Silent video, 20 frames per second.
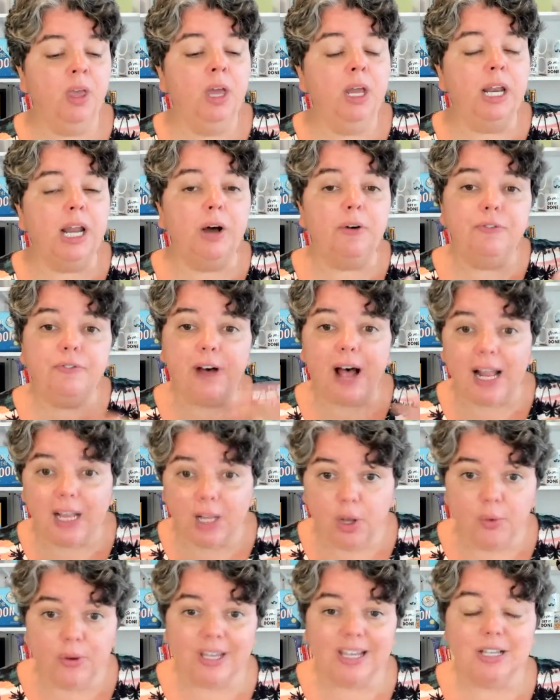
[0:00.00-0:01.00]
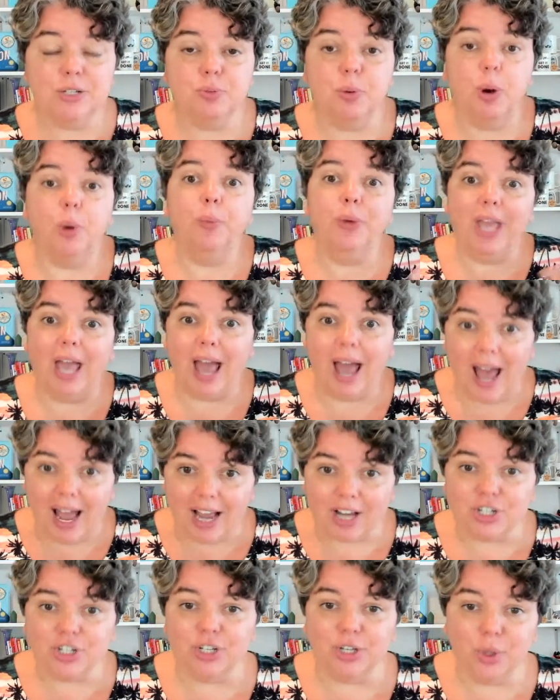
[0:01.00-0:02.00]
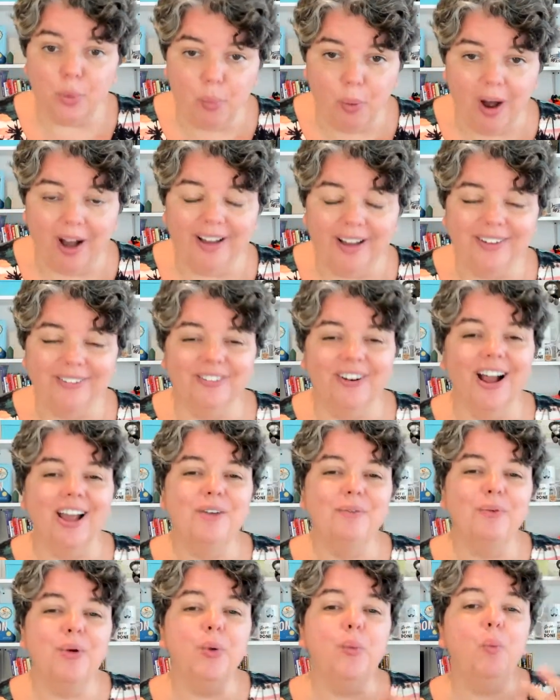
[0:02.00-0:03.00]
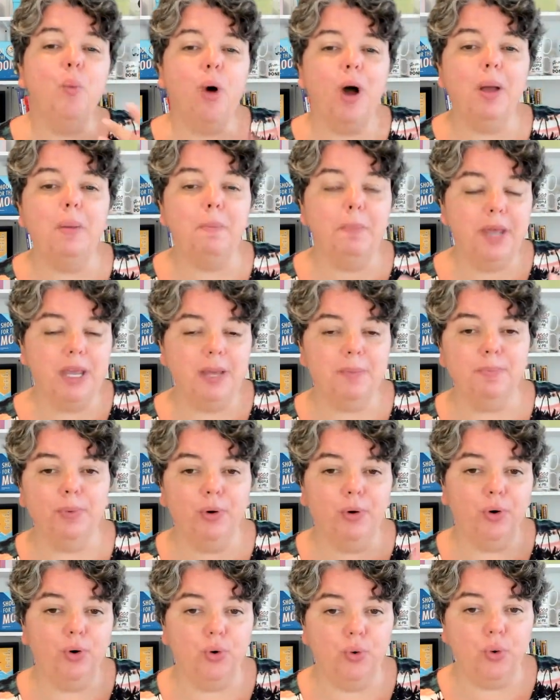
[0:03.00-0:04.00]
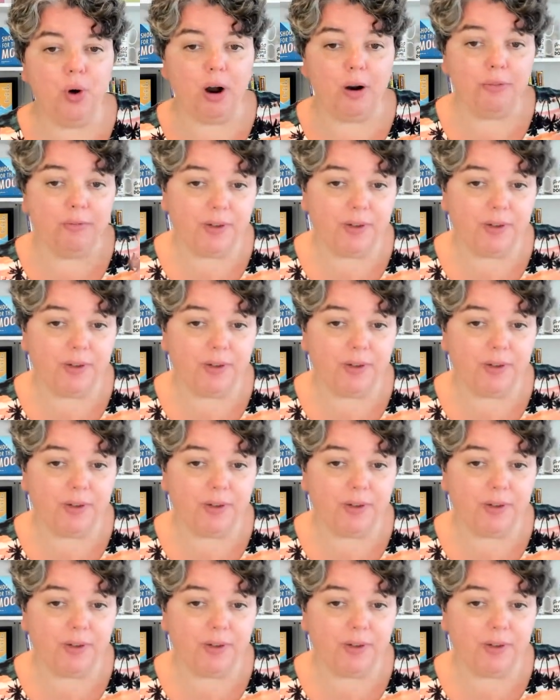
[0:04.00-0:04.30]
Now, following is what we actually want, right? We want people who are